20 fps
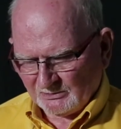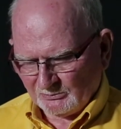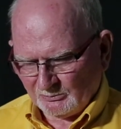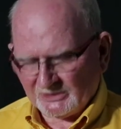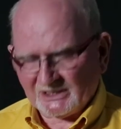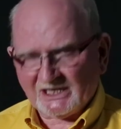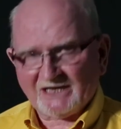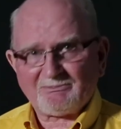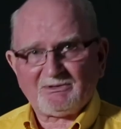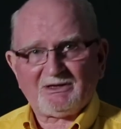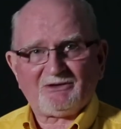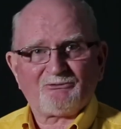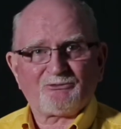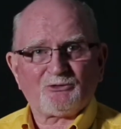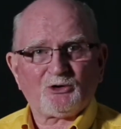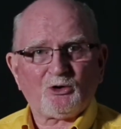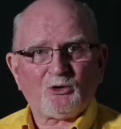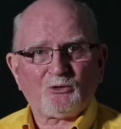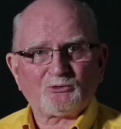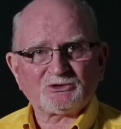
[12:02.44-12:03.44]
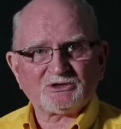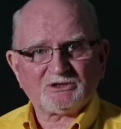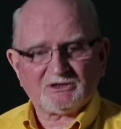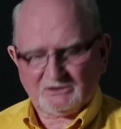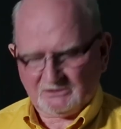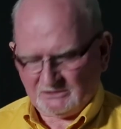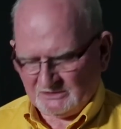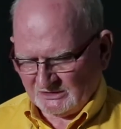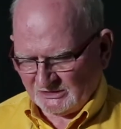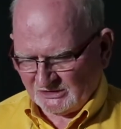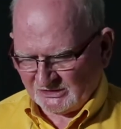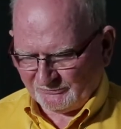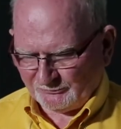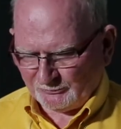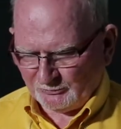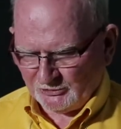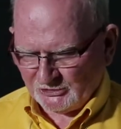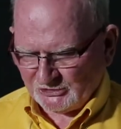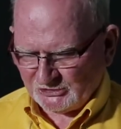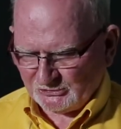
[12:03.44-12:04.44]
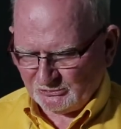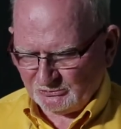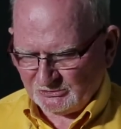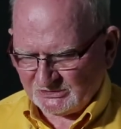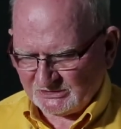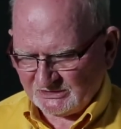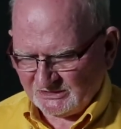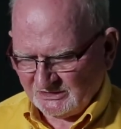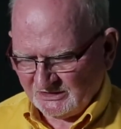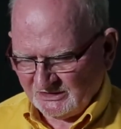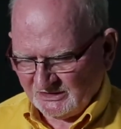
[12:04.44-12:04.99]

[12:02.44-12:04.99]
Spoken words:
where I've been involved in different issues,